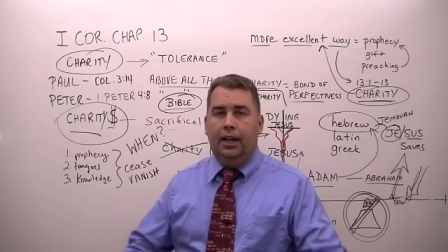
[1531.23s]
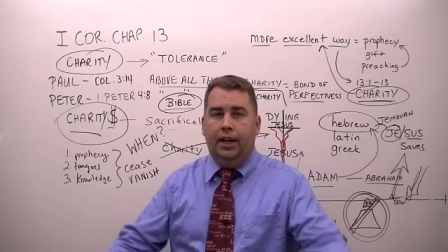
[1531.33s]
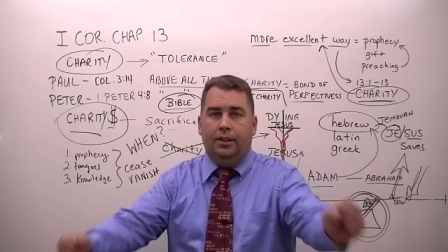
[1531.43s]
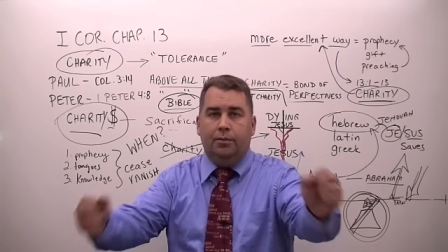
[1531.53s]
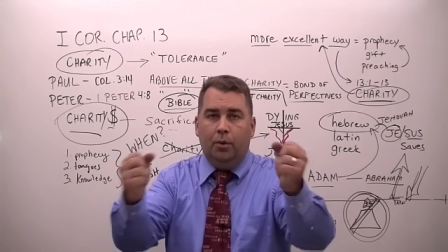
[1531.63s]

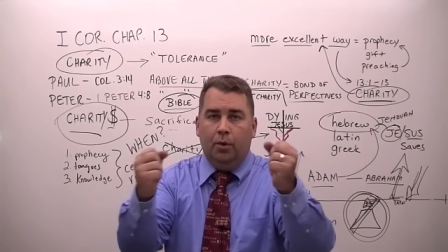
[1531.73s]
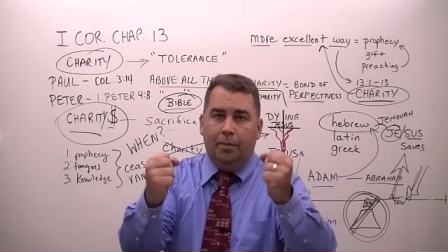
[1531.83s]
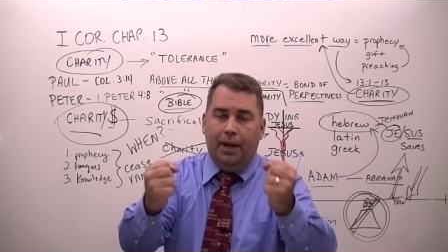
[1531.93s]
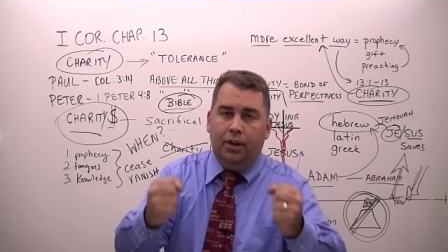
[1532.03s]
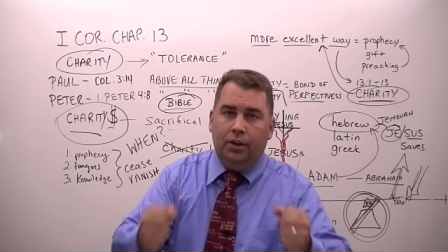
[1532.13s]
And it's
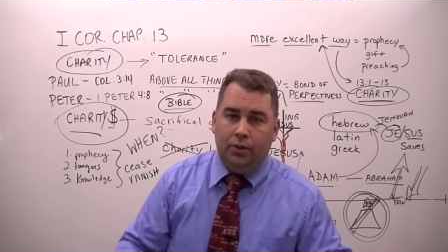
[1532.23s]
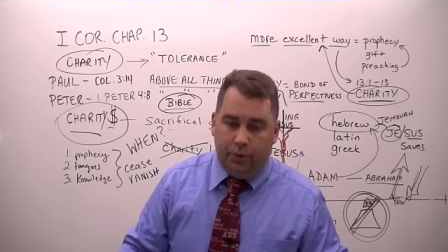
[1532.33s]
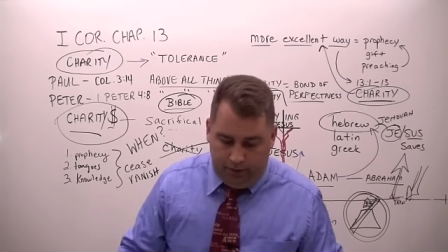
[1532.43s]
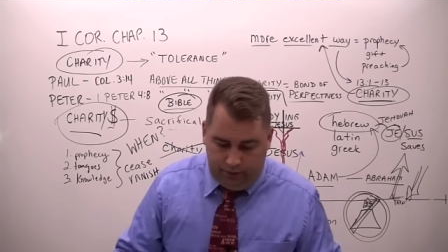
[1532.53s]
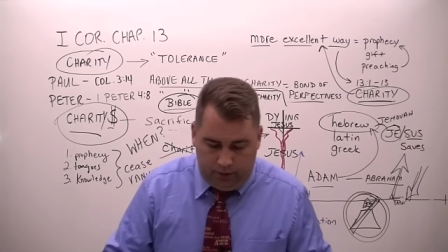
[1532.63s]
more about
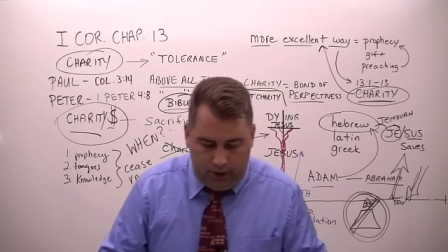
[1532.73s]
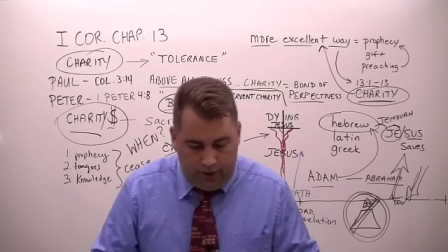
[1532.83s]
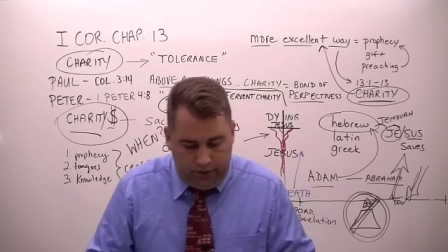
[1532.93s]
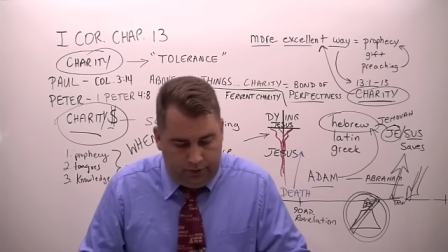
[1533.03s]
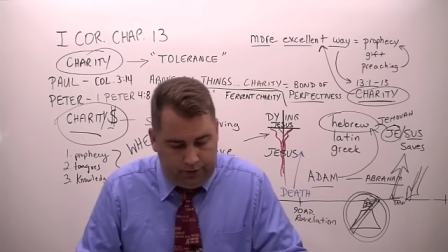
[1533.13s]
doing for
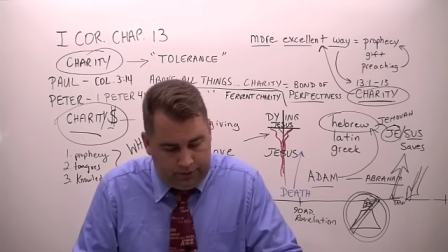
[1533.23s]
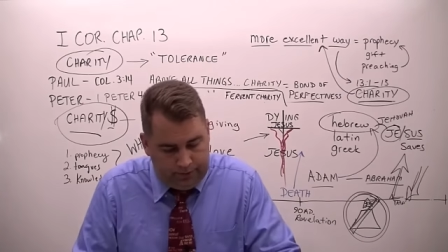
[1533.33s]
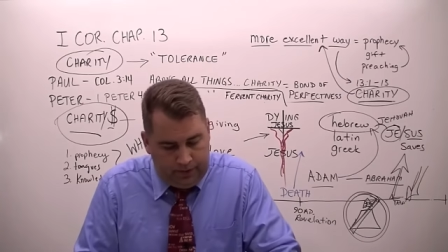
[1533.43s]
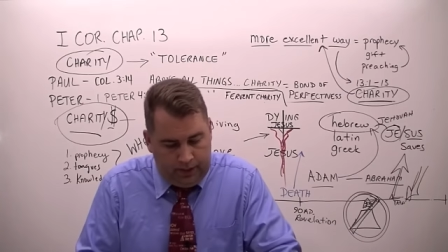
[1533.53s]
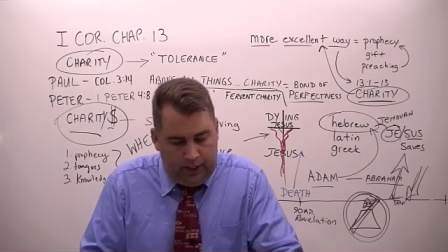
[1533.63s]
others
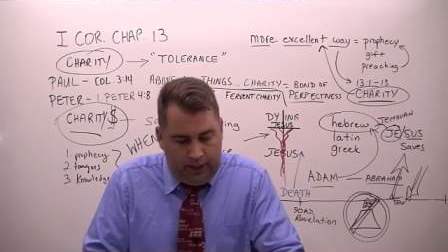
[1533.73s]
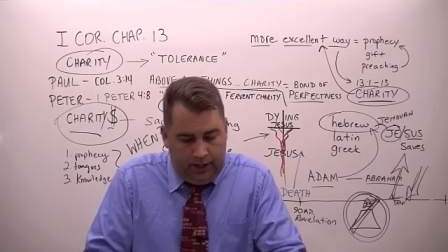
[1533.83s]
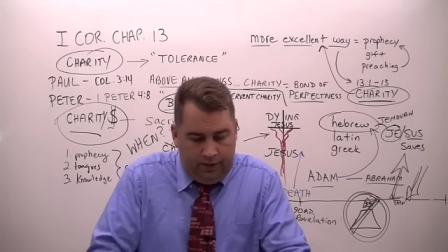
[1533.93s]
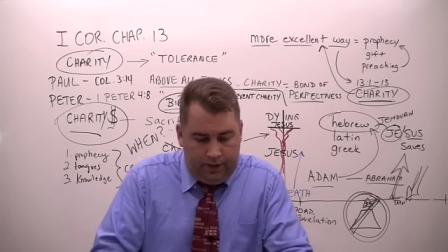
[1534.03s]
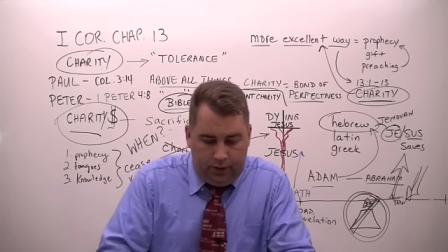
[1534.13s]

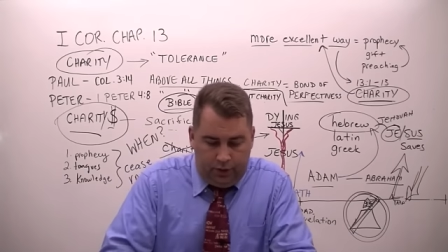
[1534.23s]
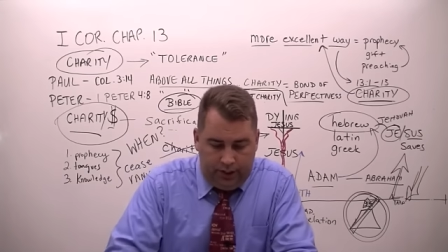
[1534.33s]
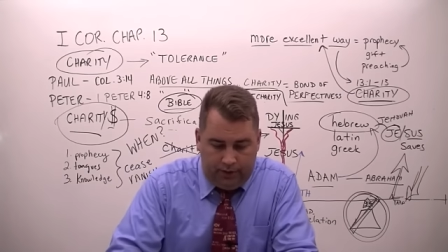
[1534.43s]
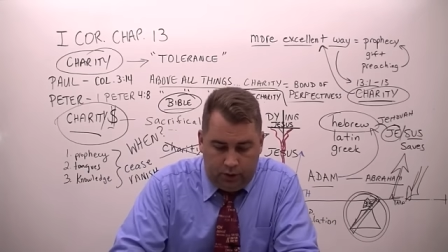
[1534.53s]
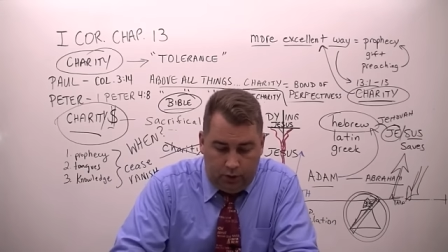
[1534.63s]
than
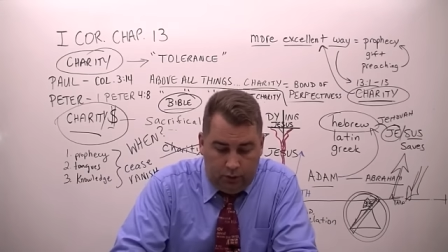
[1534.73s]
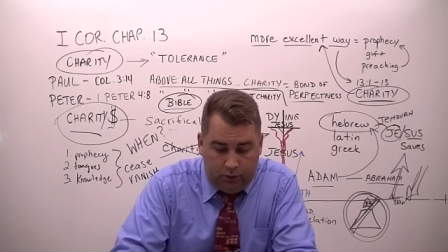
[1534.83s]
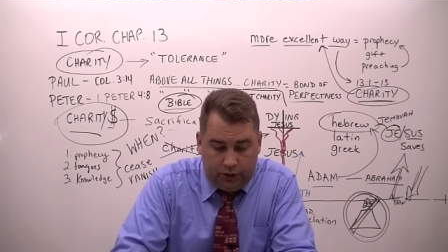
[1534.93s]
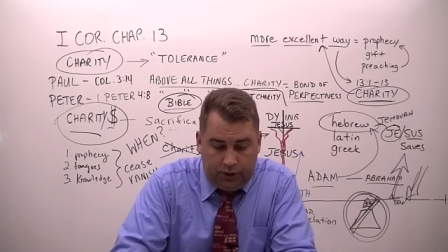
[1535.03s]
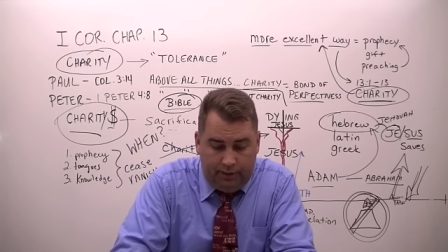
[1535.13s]
yourself. So,
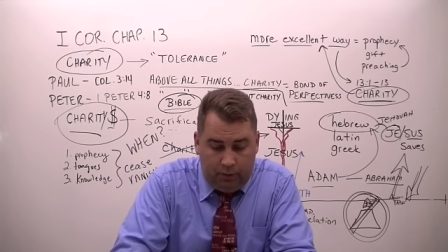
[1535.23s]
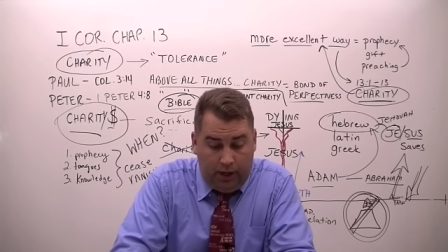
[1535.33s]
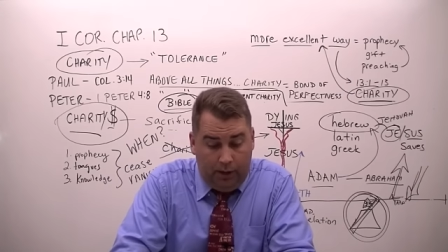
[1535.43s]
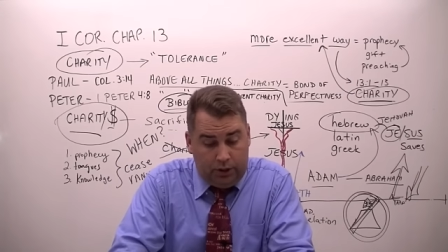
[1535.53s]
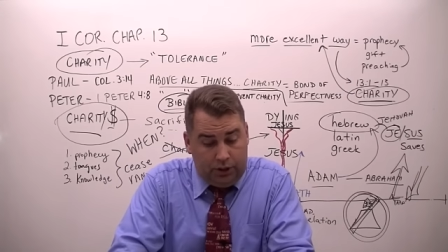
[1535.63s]
verse 11
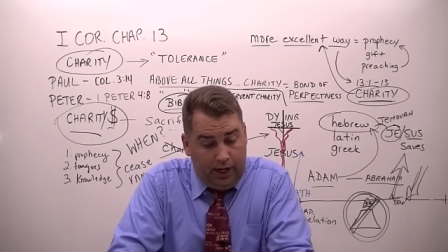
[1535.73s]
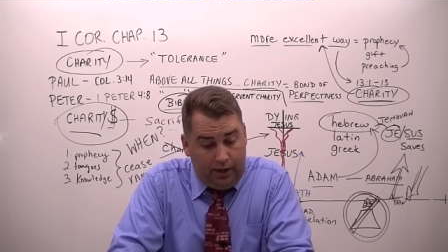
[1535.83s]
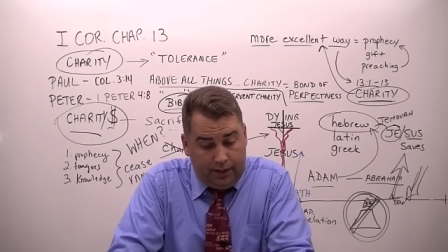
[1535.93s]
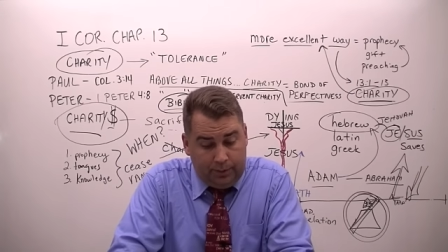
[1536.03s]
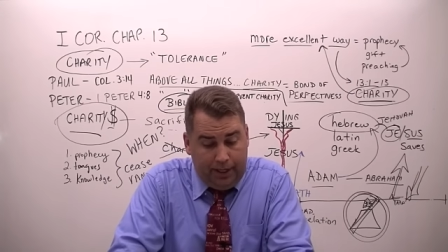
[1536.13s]
When I was a
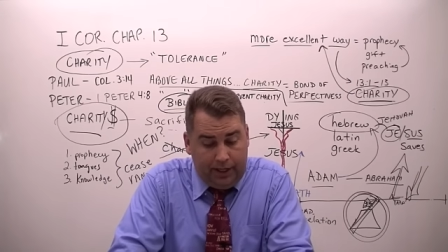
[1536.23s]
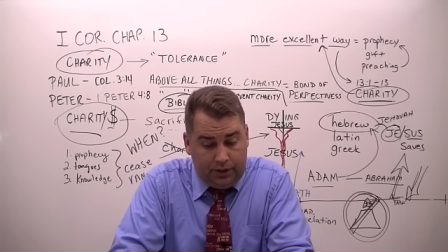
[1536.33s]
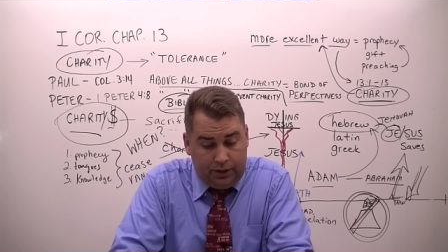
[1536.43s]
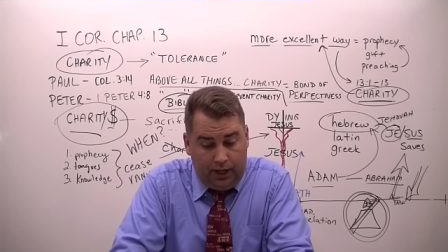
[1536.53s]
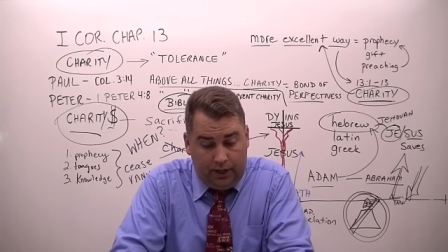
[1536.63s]
child, I spake
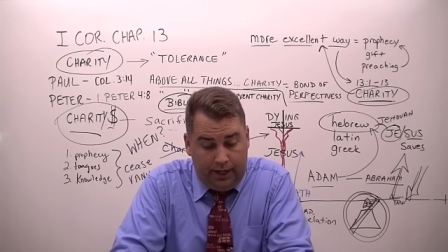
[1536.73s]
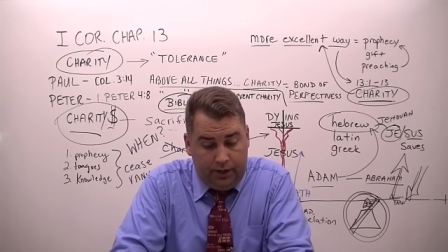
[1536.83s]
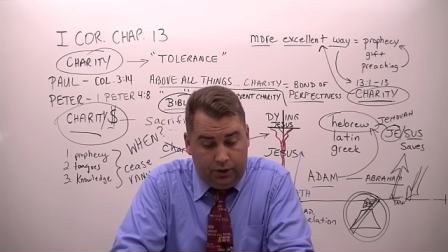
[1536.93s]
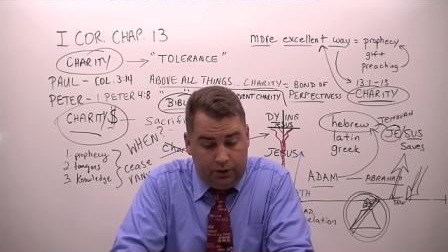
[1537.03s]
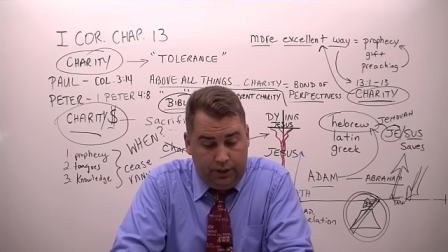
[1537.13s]
as a child. I
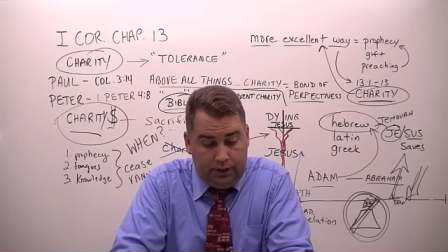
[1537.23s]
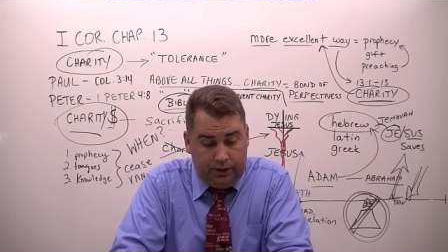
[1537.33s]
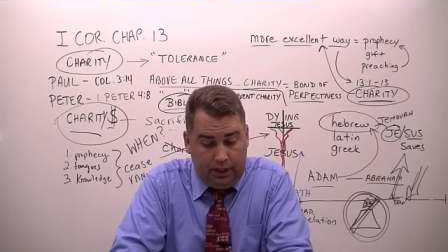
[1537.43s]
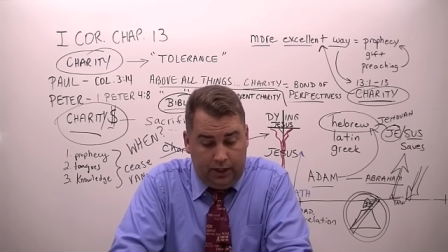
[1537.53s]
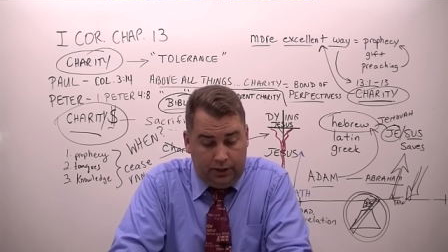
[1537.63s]
understood
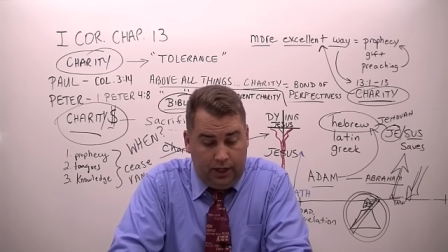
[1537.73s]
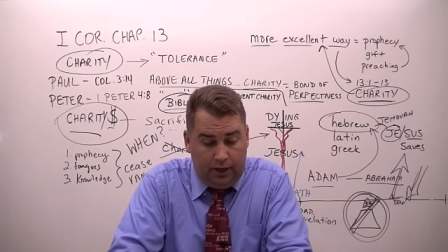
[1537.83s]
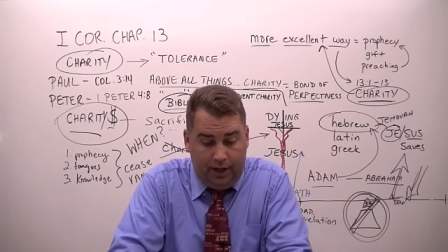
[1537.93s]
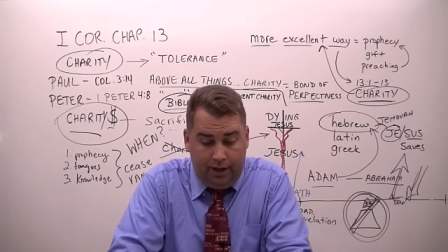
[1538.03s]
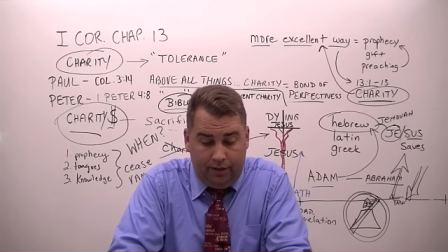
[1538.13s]
as a
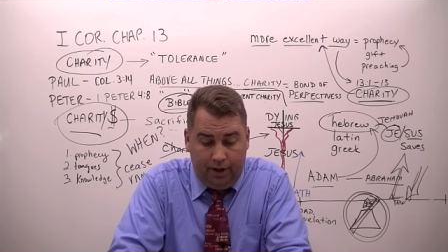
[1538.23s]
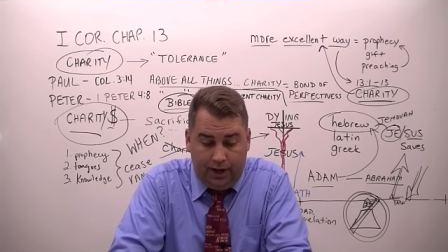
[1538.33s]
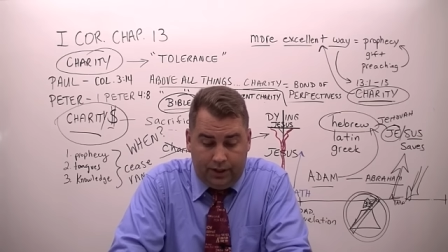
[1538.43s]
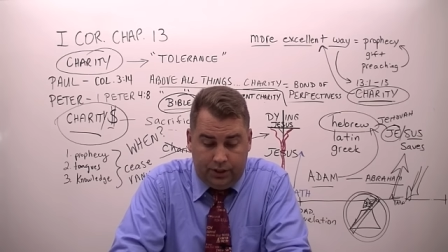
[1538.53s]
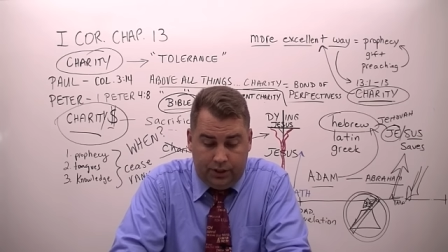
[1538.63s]
child. I
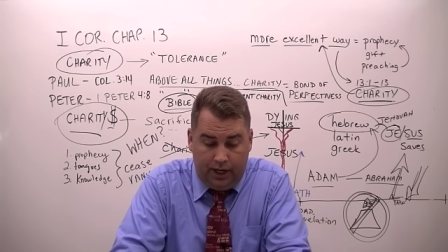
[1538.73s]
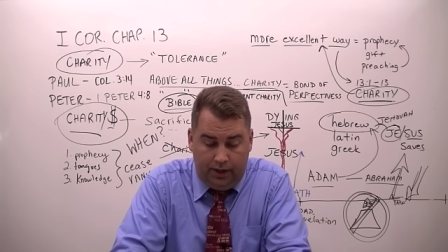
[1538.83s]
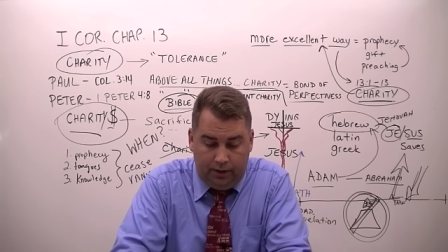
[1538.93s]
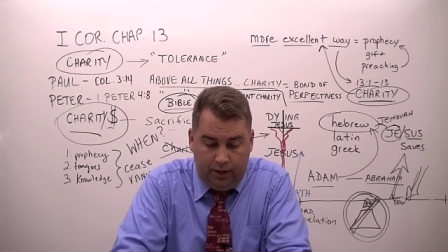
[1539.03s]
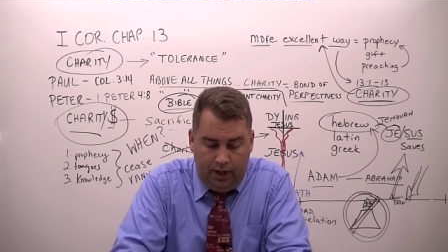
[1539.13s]
thought as a child.